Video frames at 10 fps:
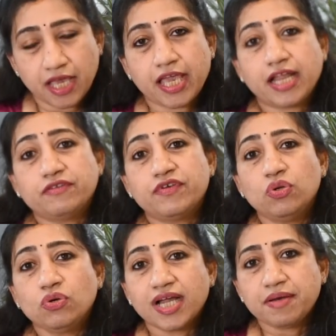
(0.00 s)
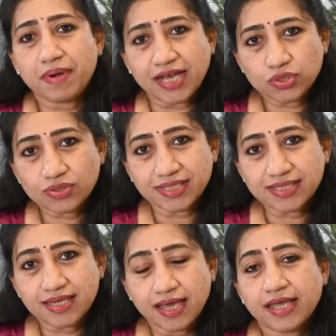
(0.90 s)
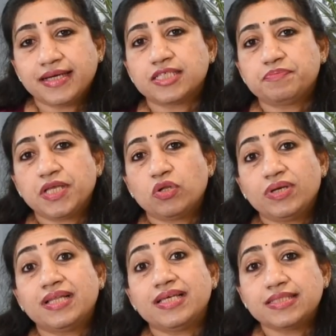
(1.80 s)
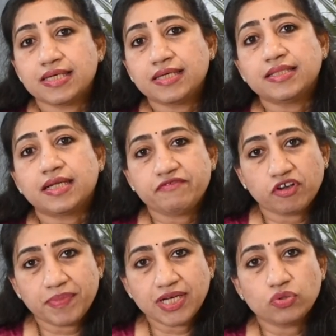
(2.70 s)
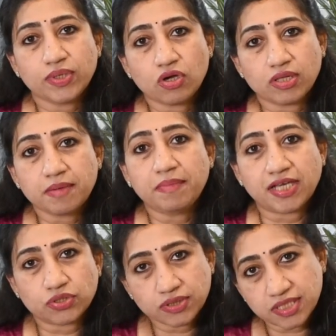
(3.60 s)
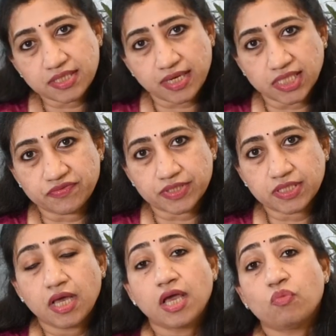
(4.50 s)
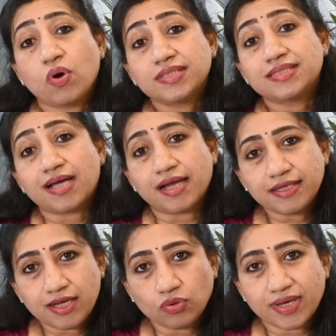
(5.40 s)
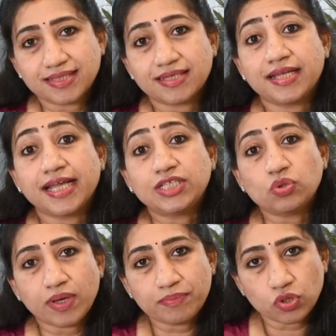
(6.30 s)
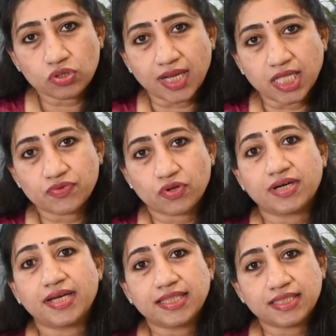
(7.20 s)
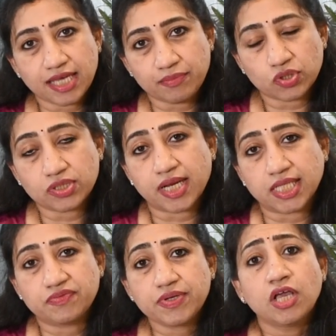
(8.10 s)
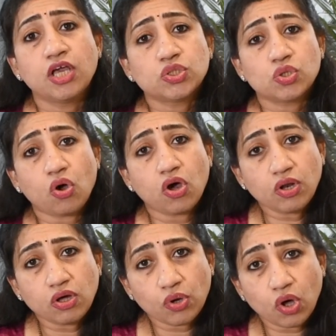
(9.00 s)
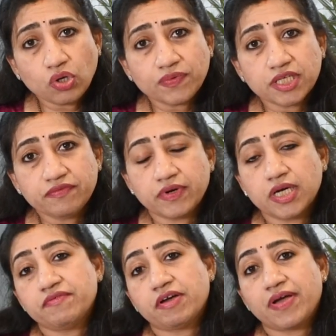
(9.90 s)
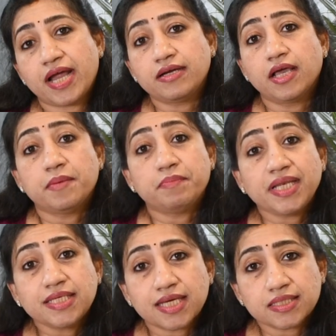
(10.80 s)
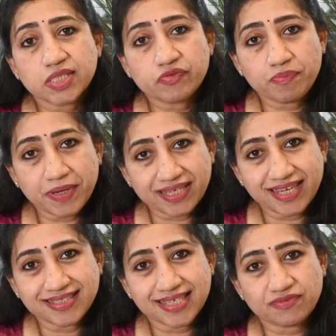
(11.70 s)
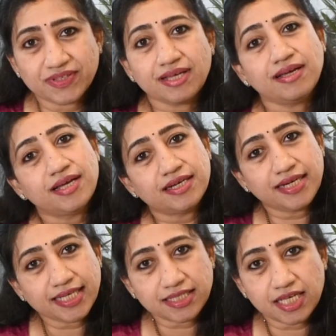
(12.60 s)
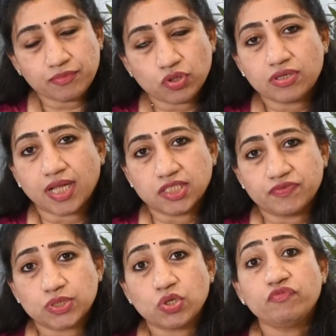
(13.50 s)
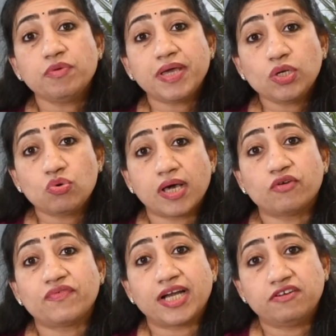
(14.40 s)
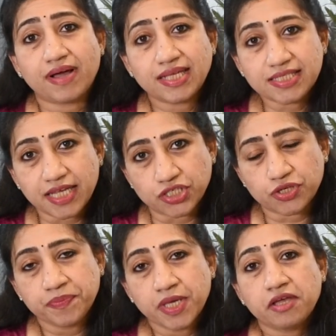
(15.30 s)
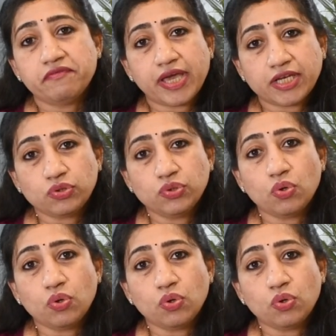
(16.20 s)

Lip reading: And if you look at blastocyst, it has been only recently that we have been doing all the blastocyst transfers. What started out as a day 2 embryo transfer or a day 3 embryo transfer, so all over the world we have had many successful pregnancies with the day 3 embryo transfer. So women who are of advanced age, where you